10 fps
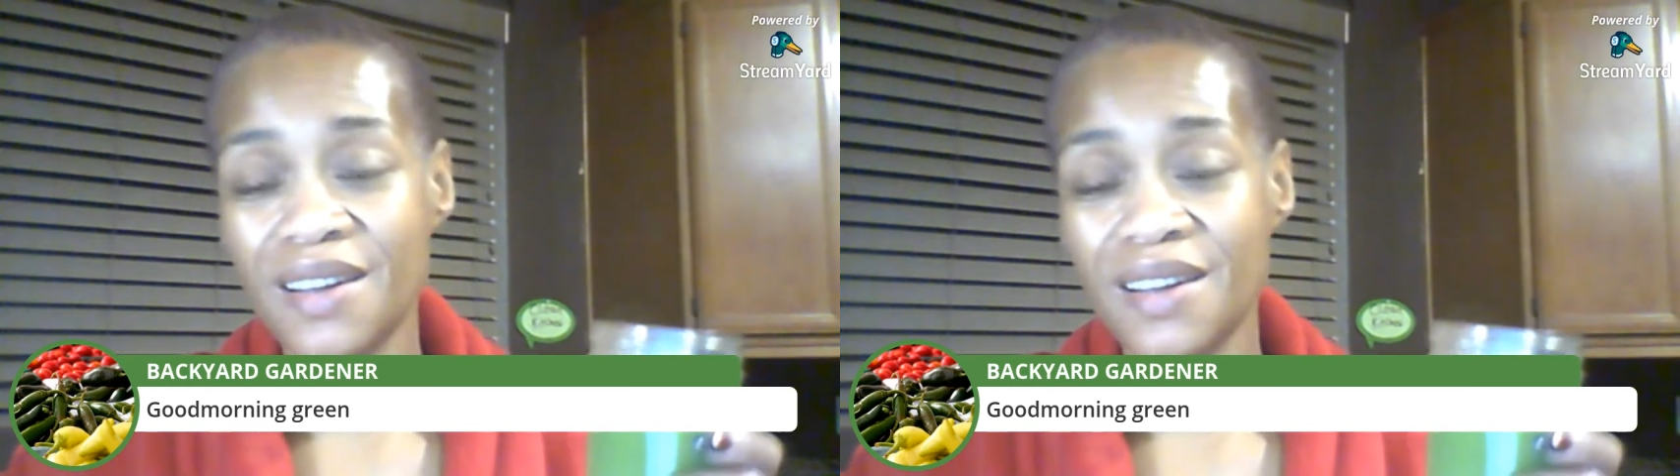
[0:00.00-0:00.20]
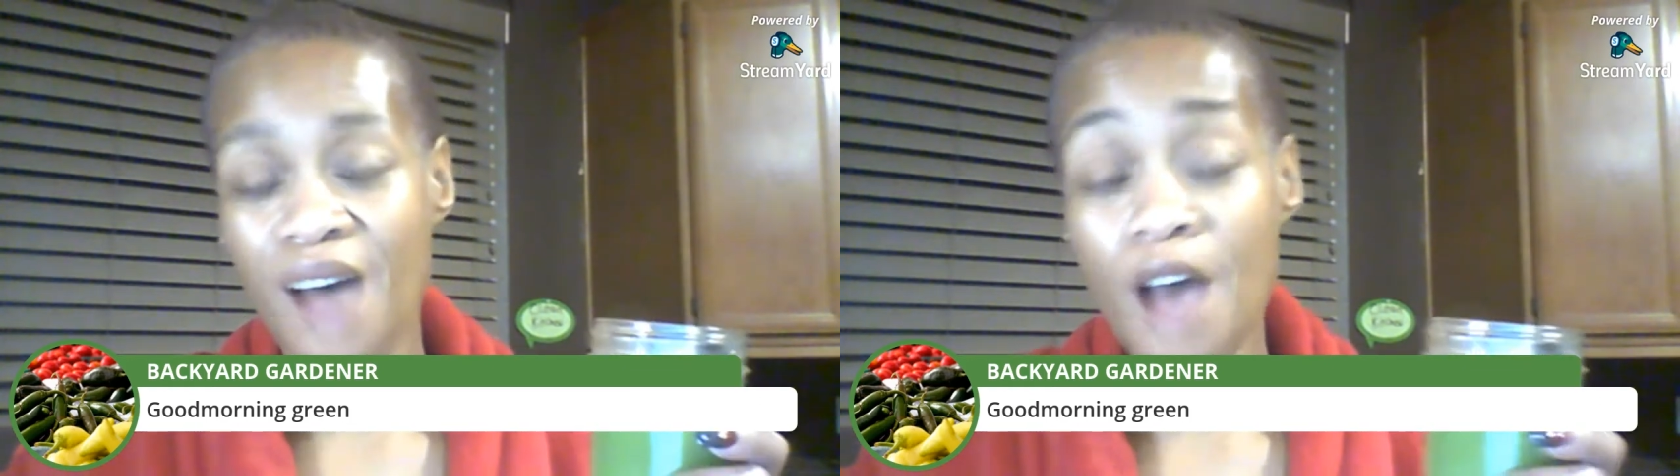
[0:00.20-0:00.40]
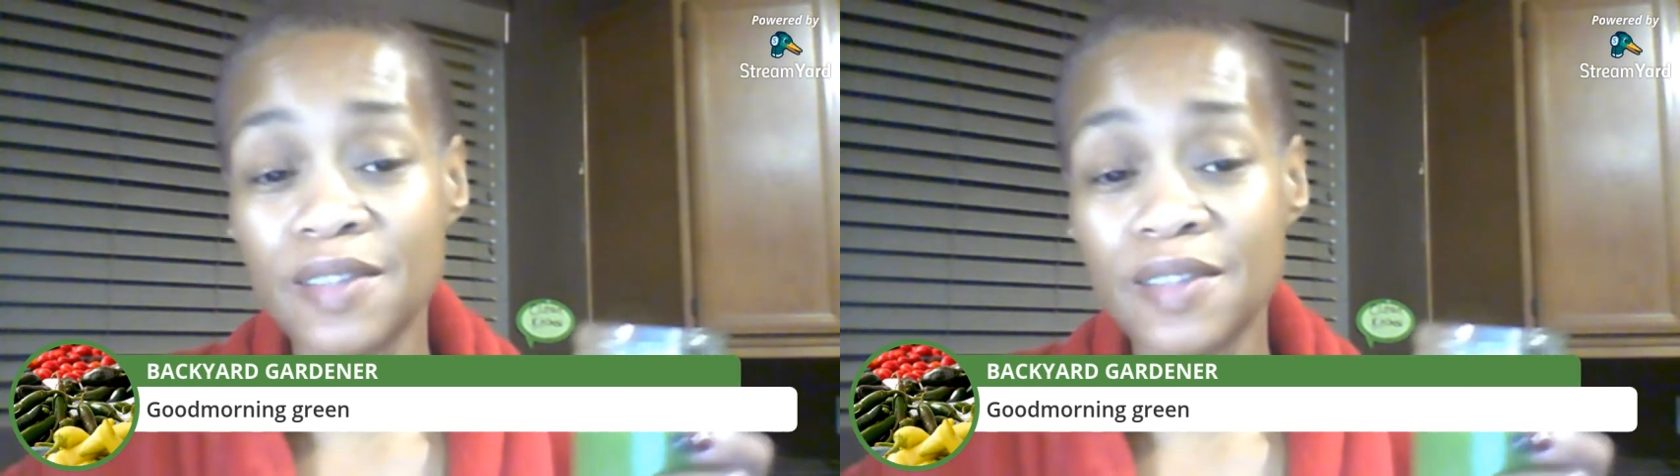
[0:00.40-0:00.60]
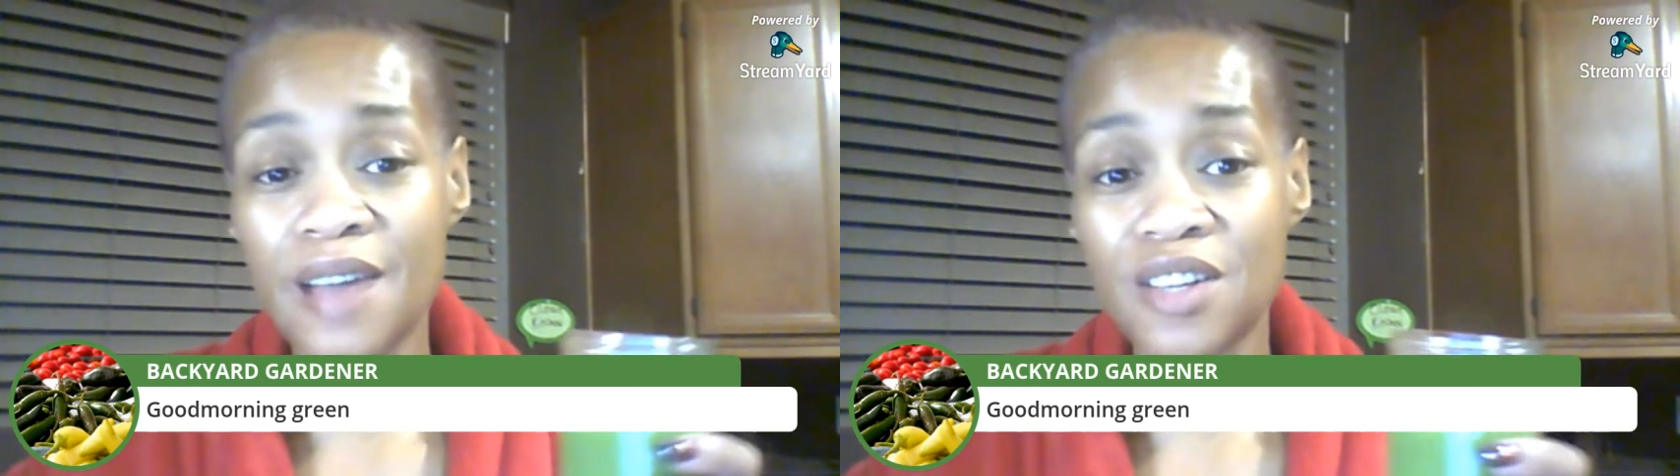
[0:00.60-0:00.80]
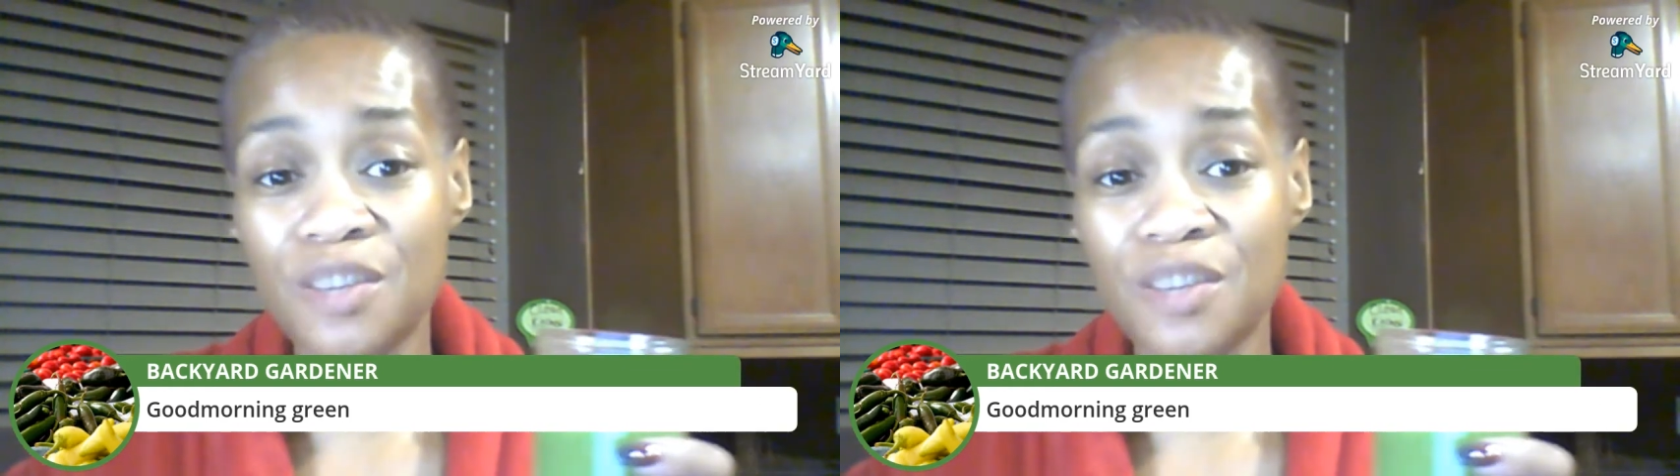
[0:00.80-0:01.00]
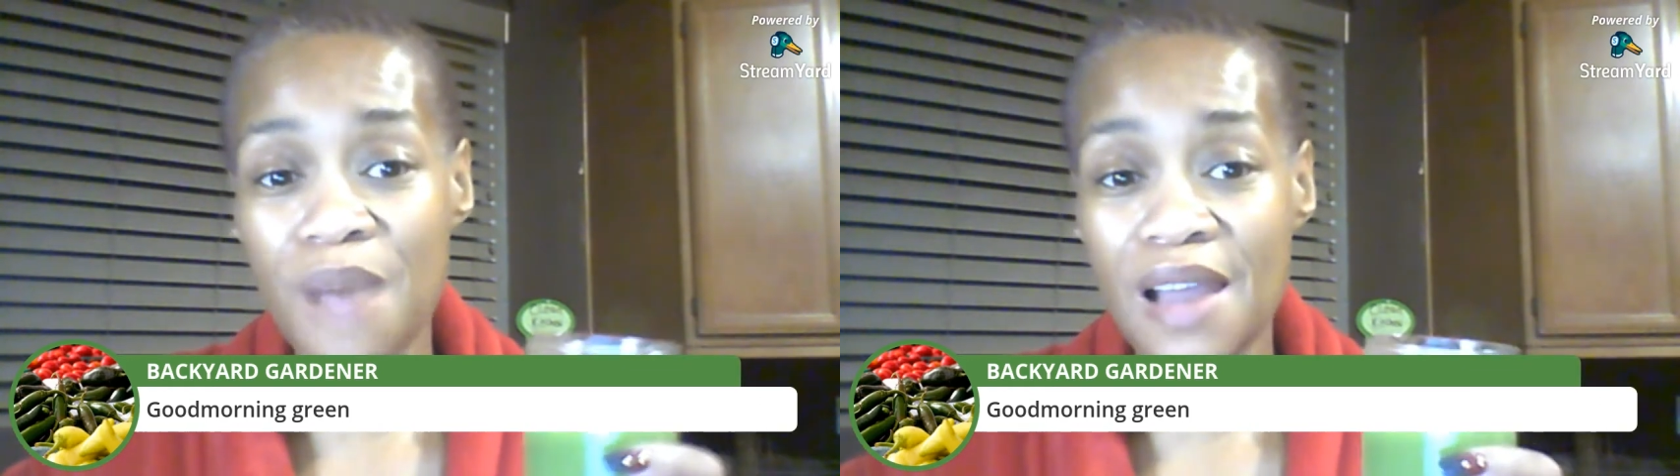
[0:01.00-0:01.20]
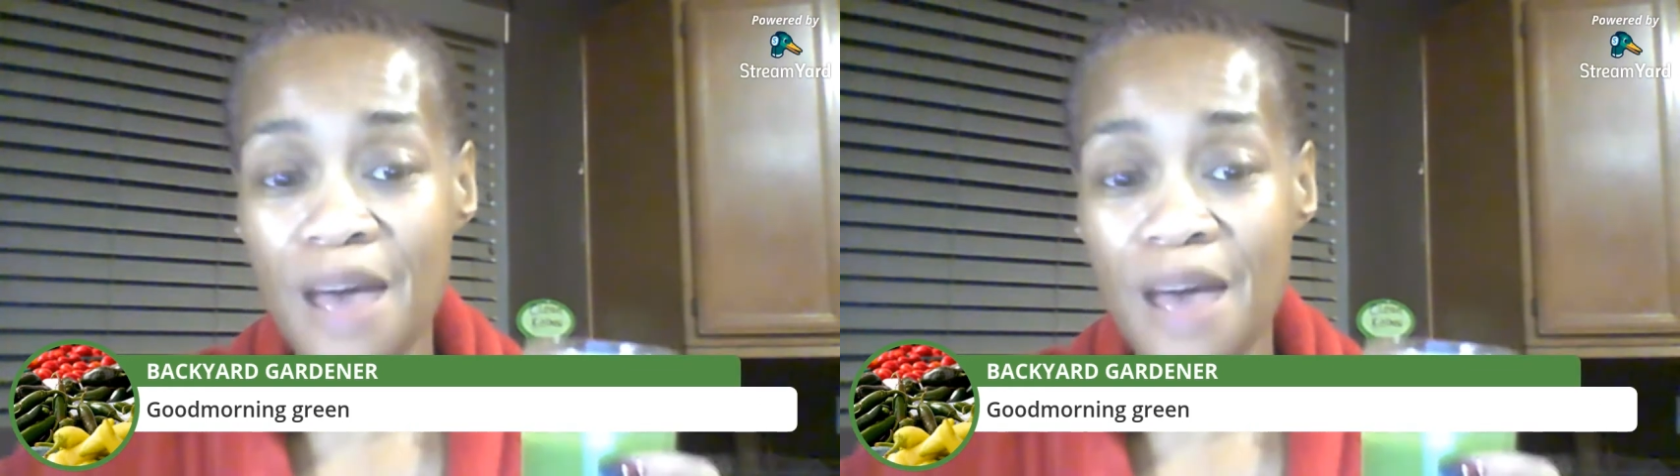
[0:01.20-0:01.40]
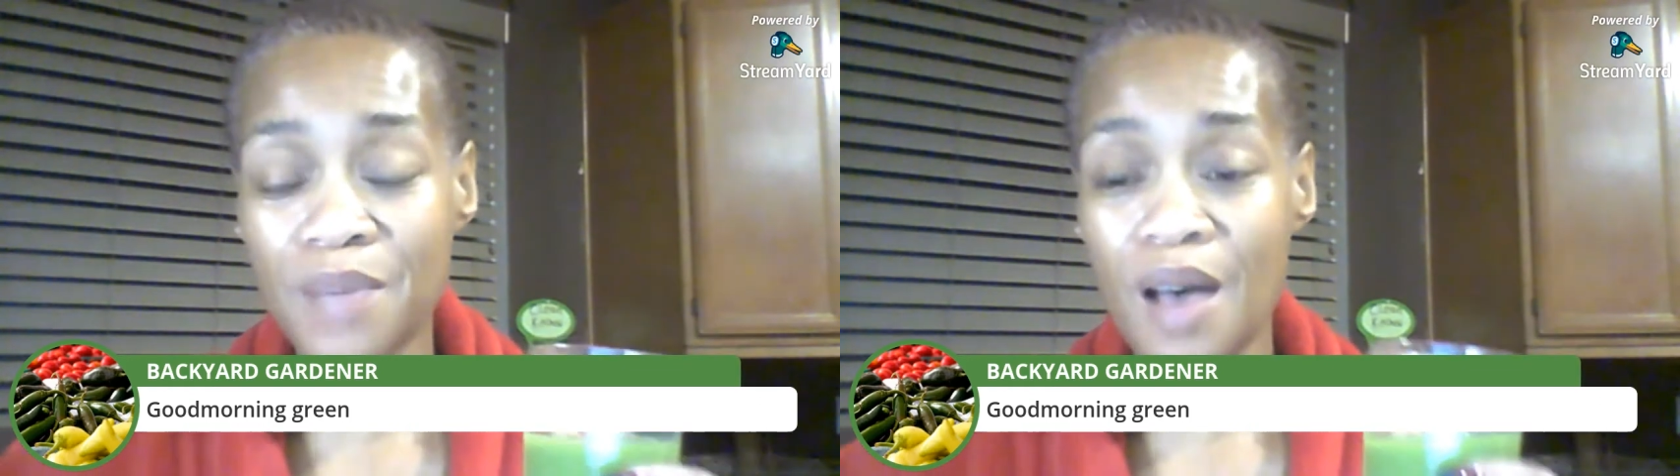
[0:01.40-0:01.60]
I snatch up my
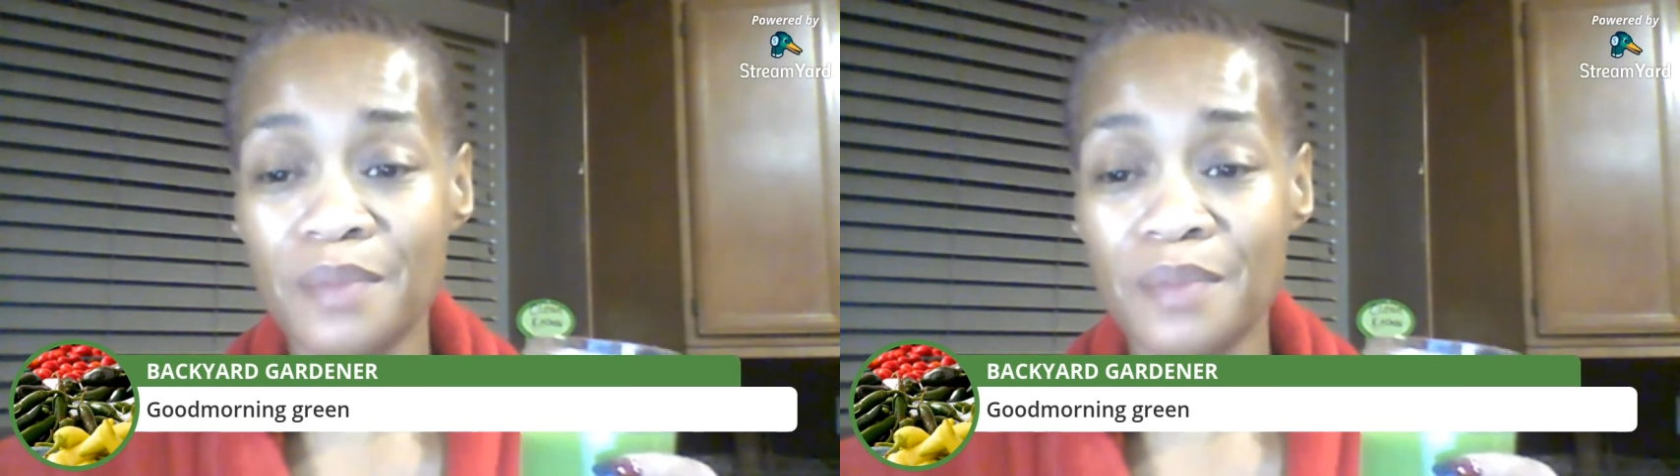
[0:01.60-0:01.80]
laptop